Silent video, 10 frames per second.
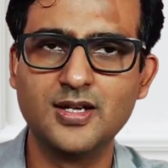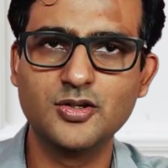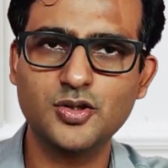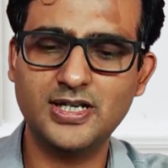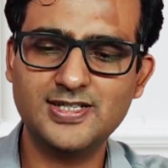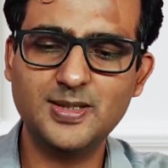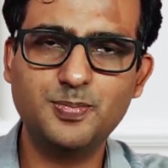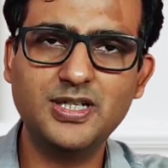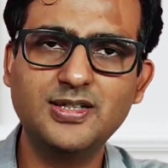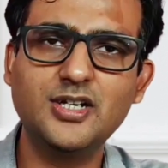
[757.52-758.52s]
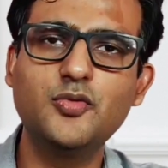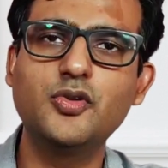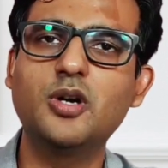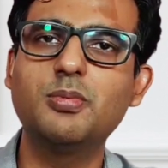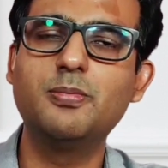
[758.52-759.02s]
So accepting that you
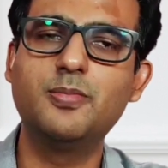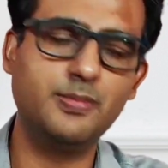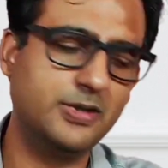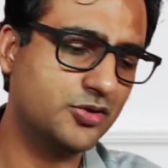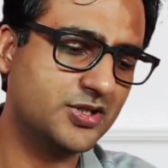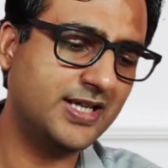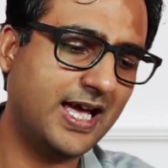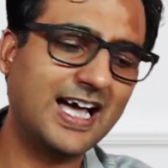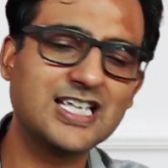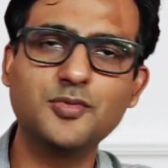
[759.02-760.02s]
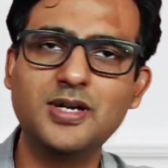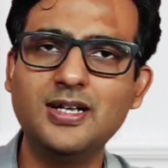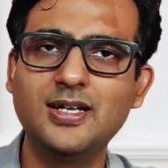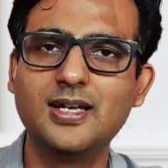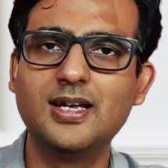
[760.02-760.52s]
would not be able to study as
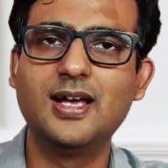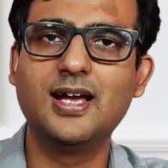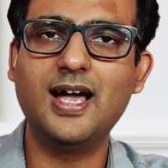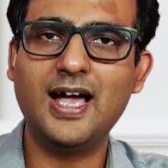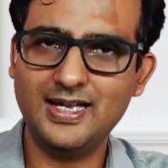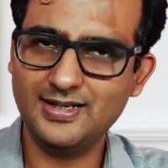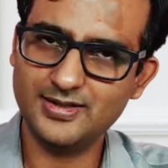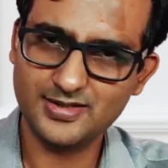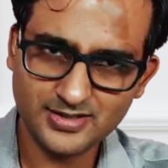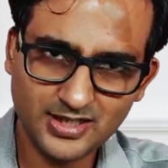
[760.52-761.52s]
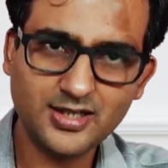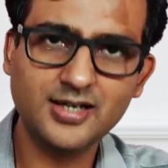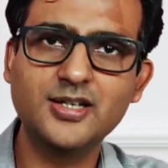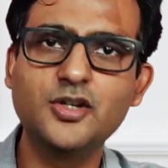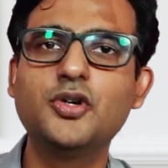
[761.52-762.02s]
well, and still
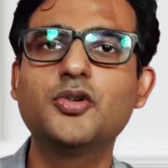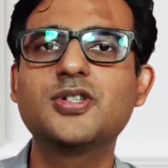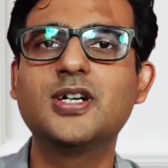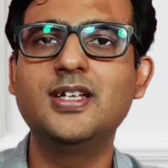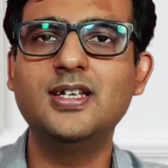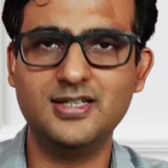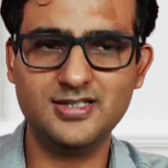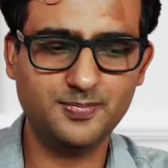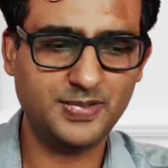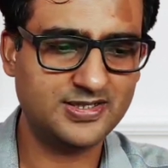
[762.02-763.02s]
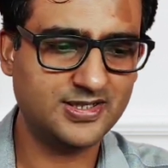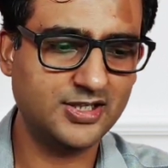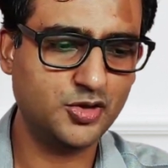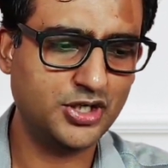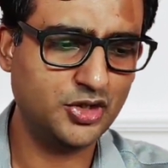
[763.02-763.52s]
continuing to study is the best thing
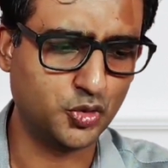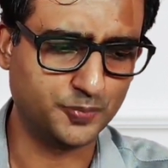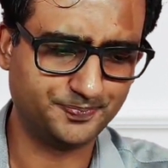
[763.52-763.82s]
that you can do.